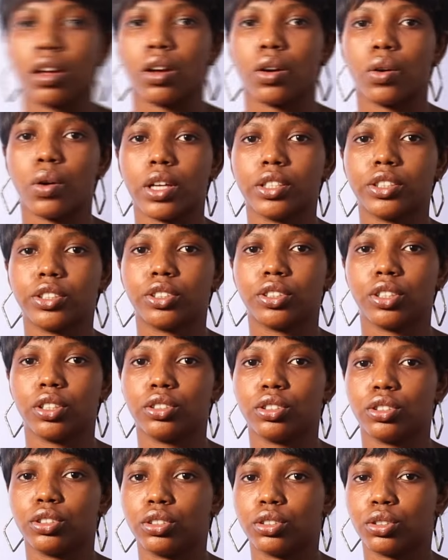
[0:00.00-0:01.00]

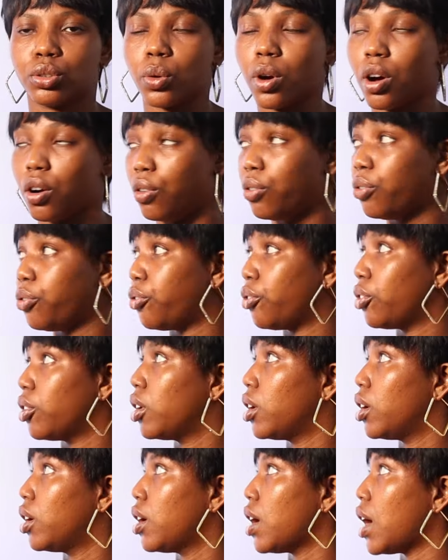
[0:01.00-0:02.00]
Question 12.
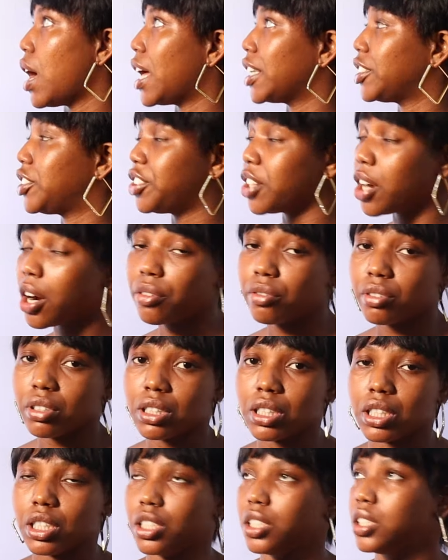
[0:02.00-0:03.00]

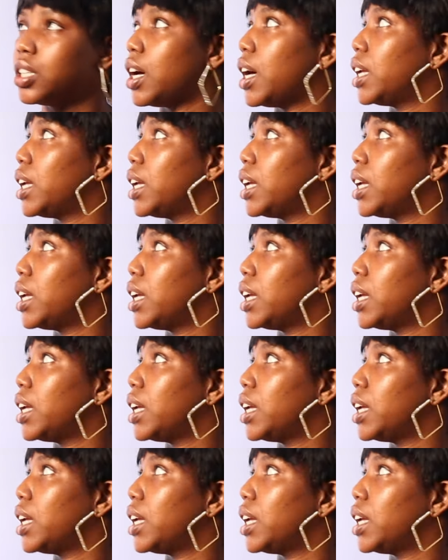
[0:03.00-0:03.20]
Adoringly,